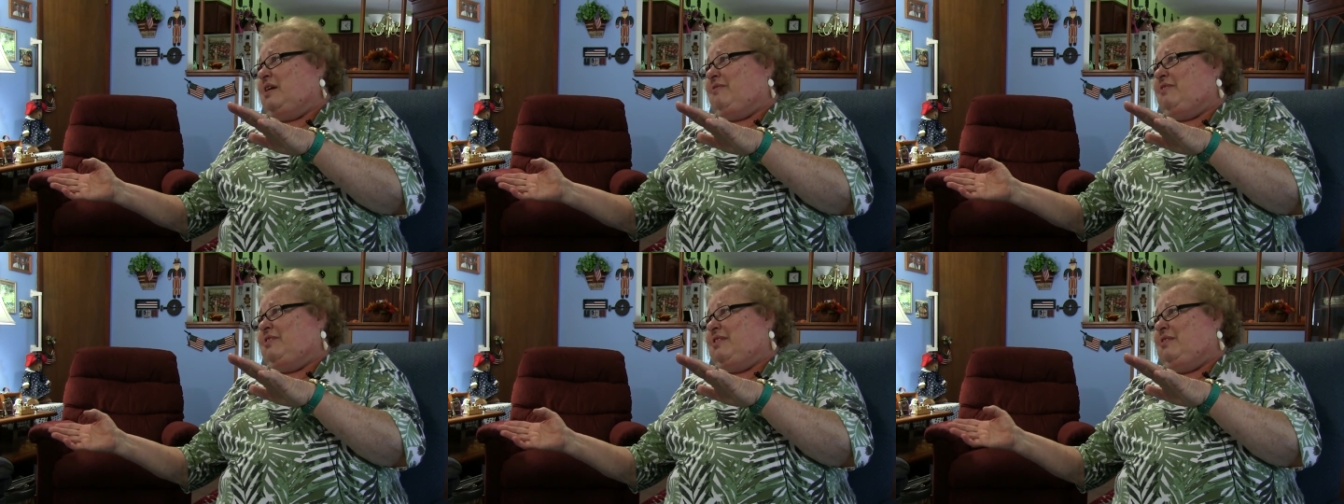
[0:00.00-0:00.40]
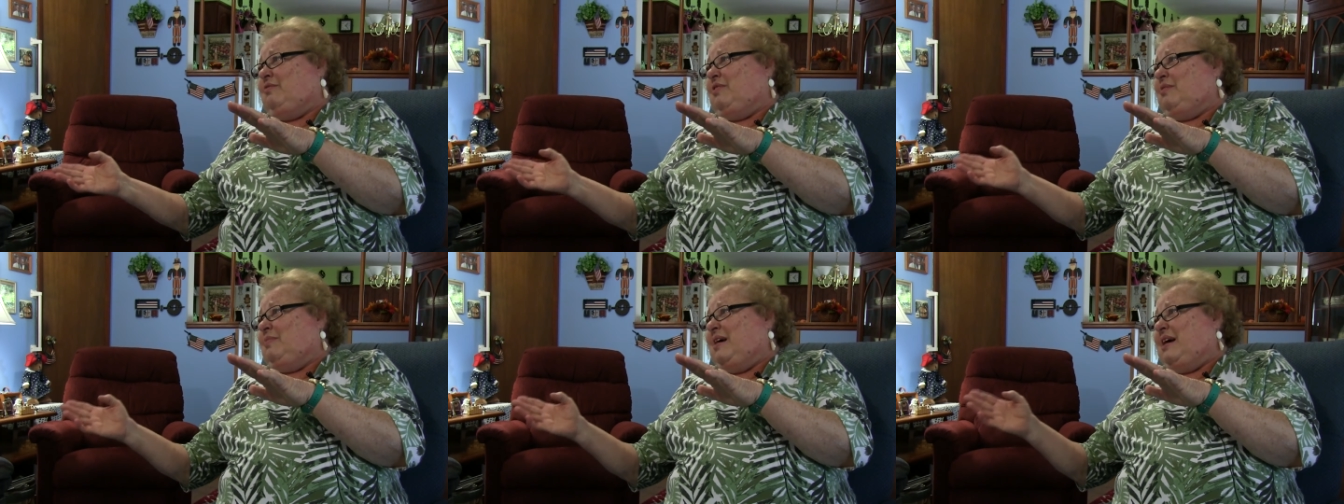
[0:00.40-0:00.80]
and everything
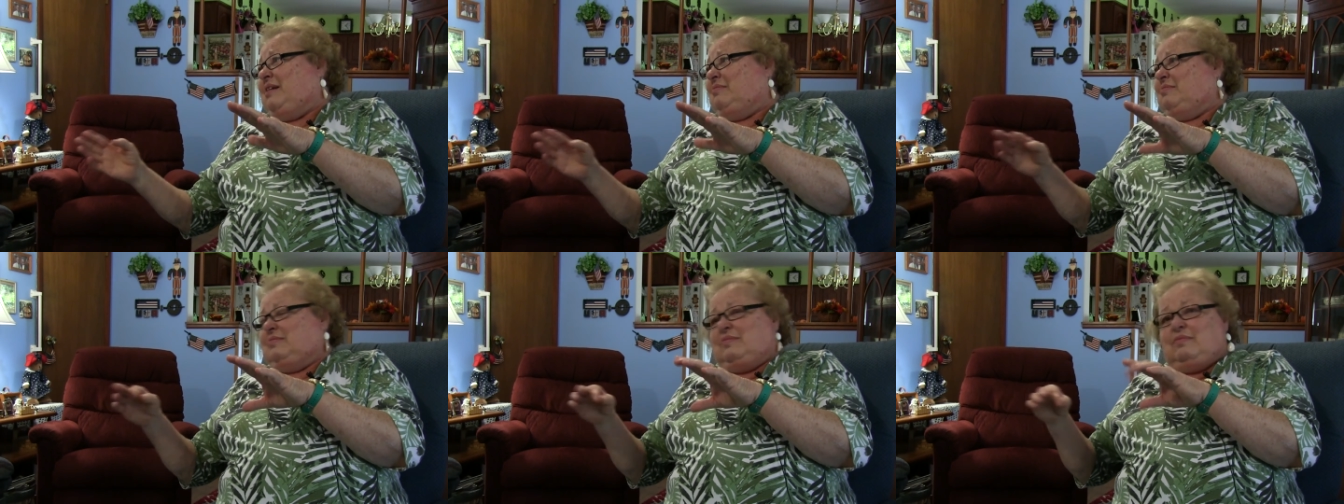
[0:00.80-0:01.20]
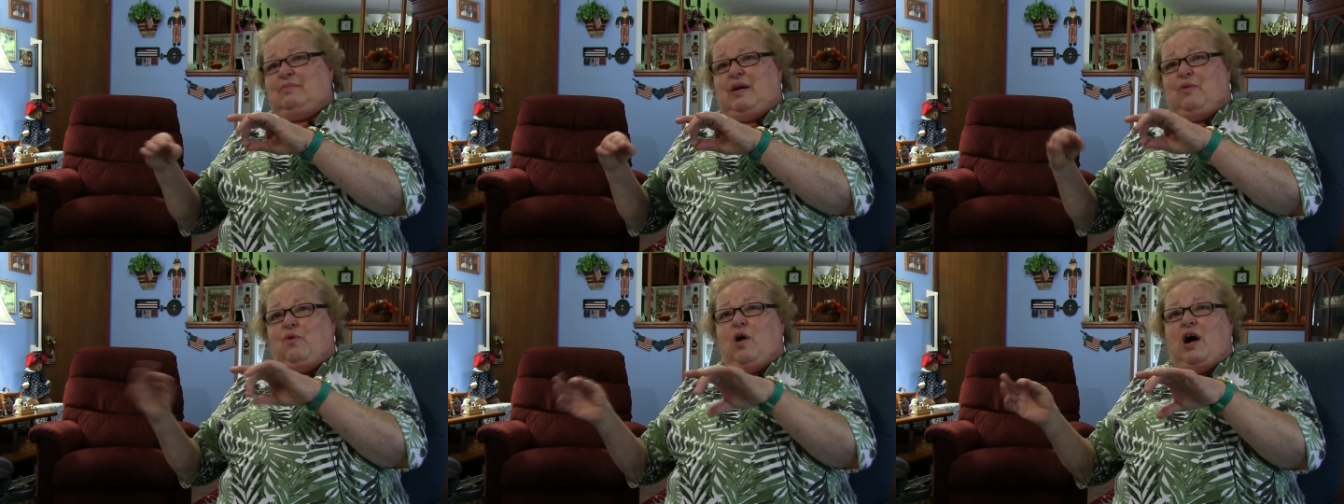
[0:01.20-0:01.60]
with my,
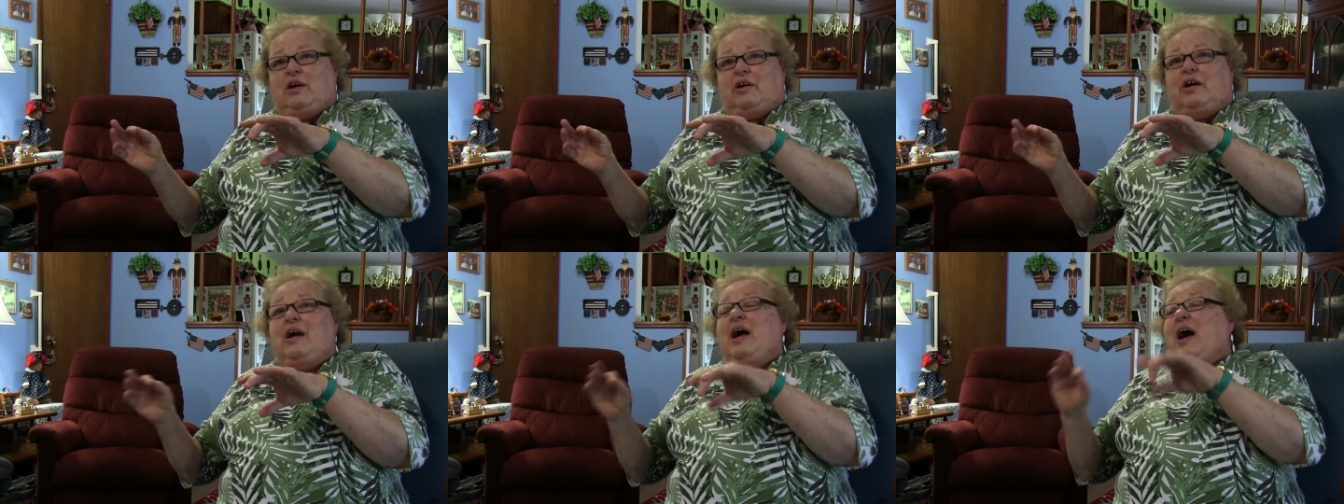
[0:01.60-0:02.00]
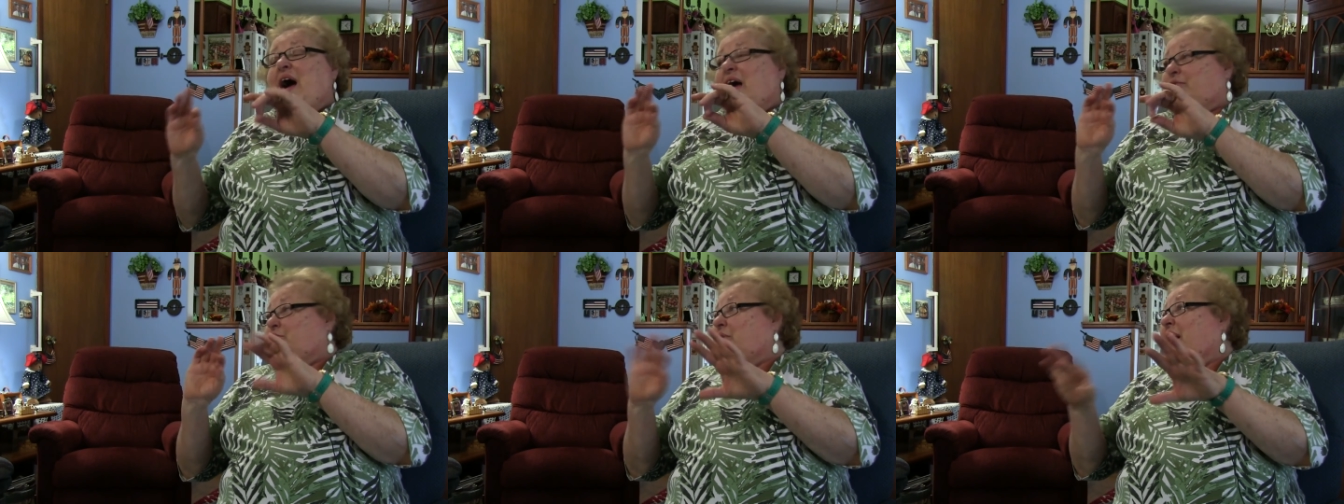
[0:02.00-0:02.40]
my walker.
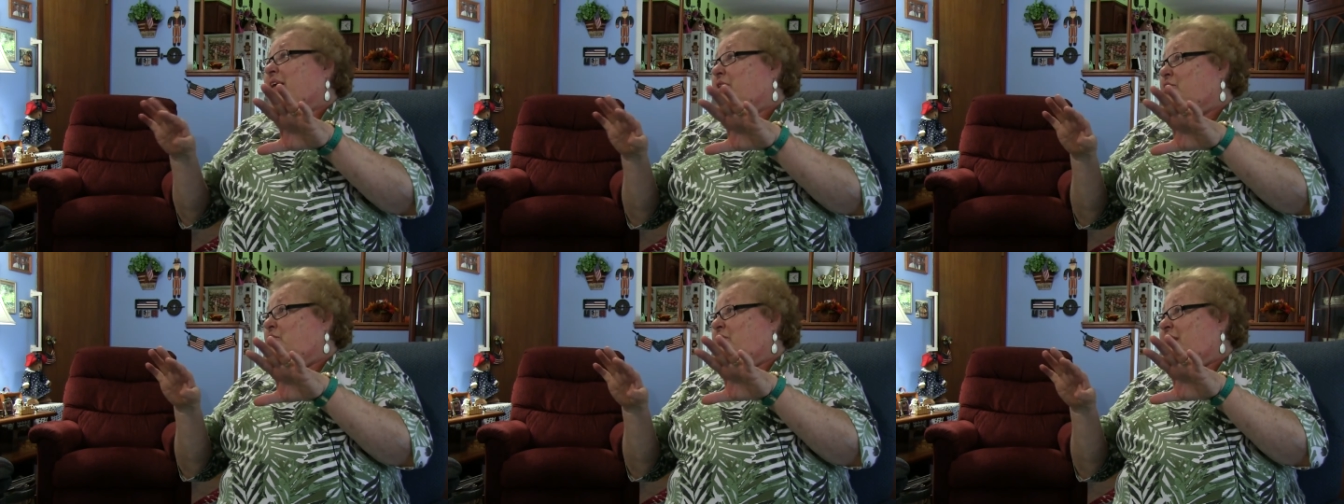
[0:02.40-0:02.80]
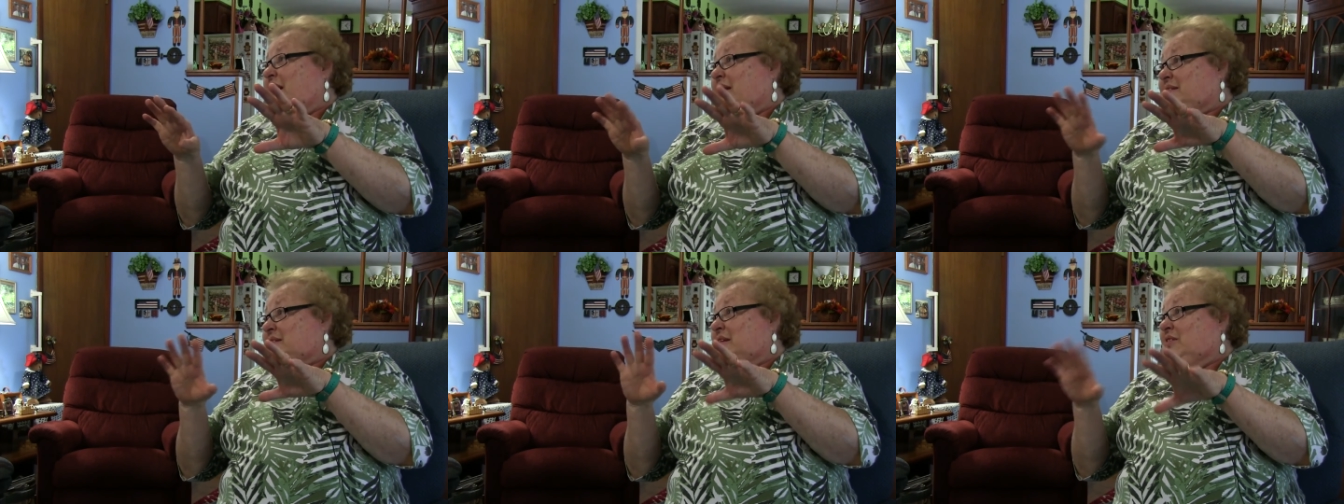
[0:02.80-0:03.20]
I try to do
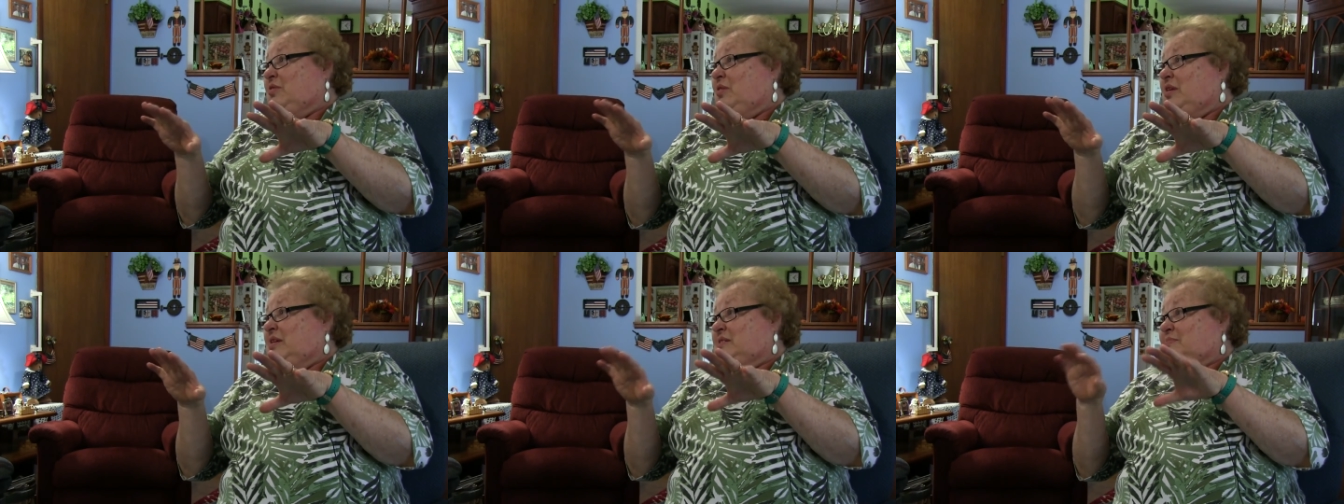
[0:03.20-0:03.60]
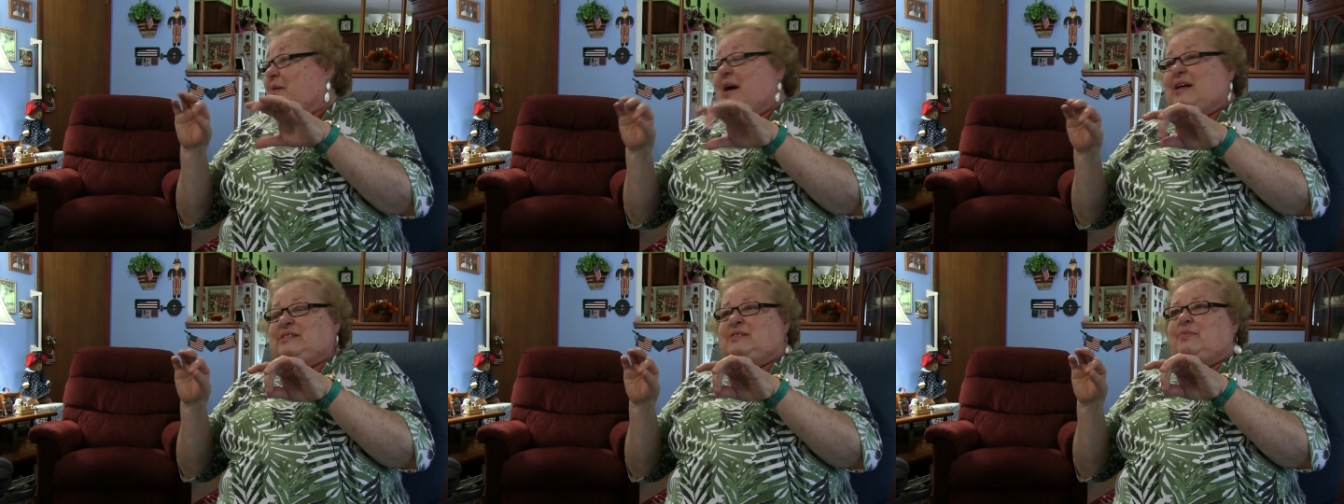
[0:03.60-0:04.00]
that as little as
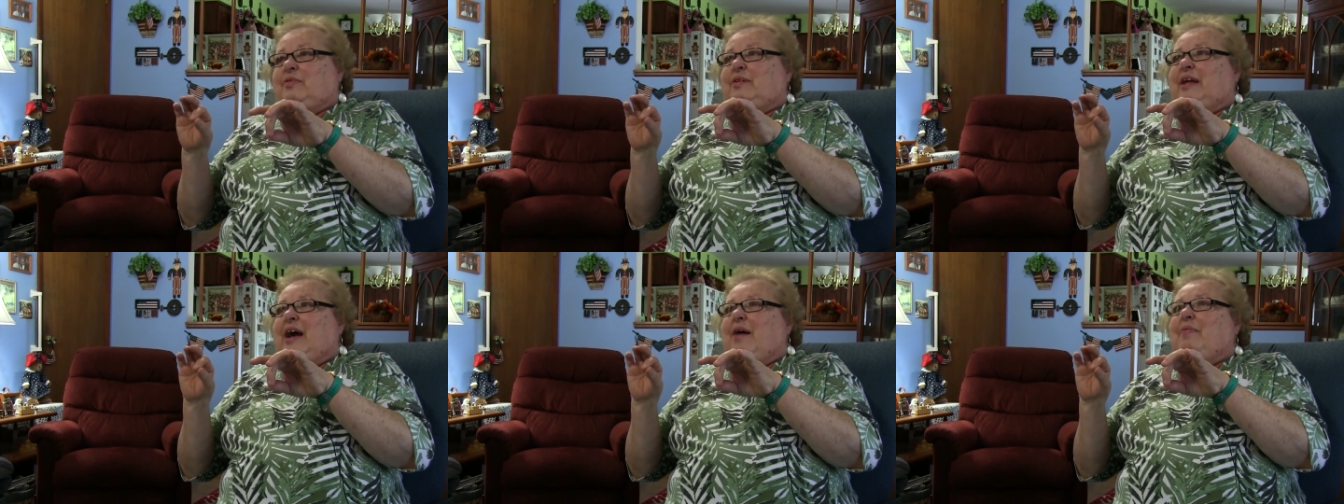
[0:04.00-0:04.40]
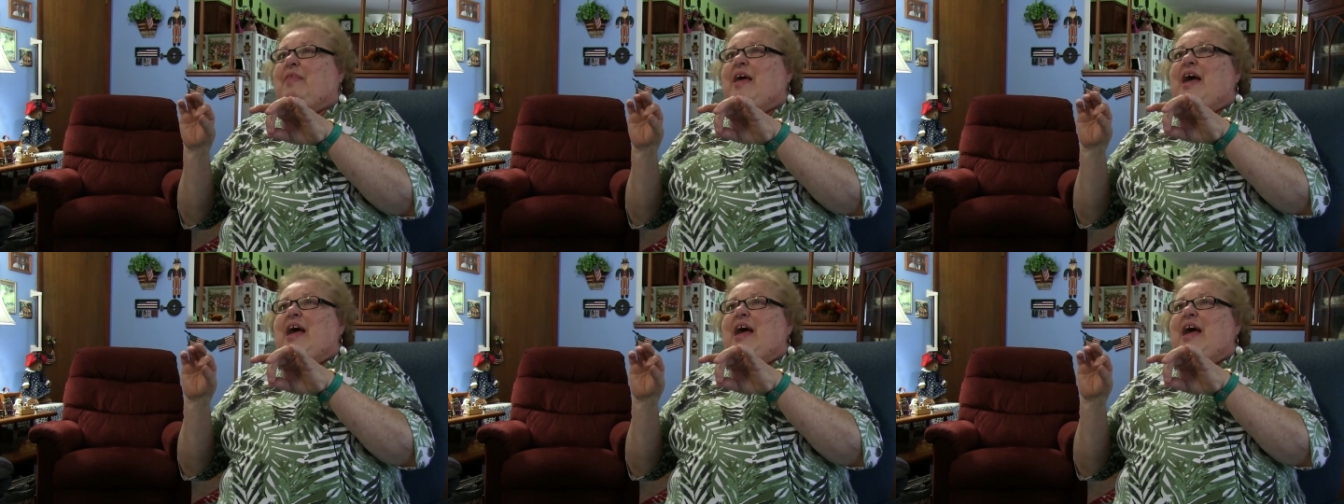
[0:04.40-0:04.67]
possible now.